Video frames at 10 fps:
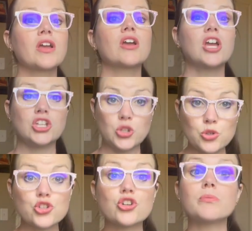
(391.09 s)
and you
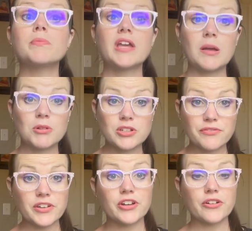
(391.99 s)
should be able to
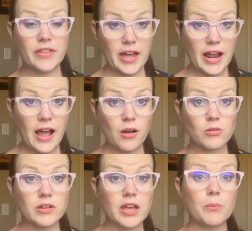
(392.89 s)
figure that out.
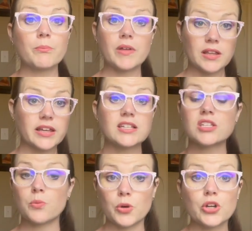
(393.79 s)
And like I
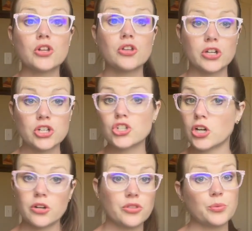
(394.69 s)
said, we're going to look at a
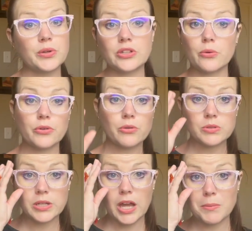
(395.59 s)
chart that we don't know the
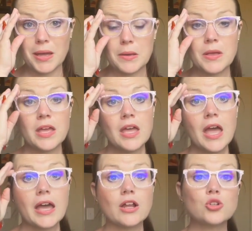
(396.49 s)
time at,
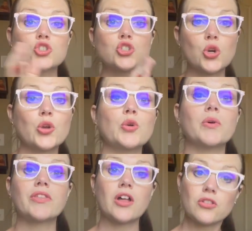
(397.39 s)
and I'll show you what
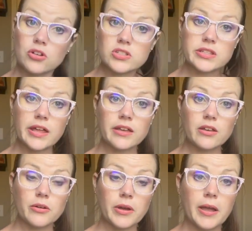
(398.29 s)
that looks like,
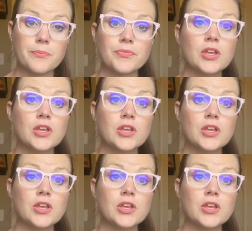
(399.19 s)
okay?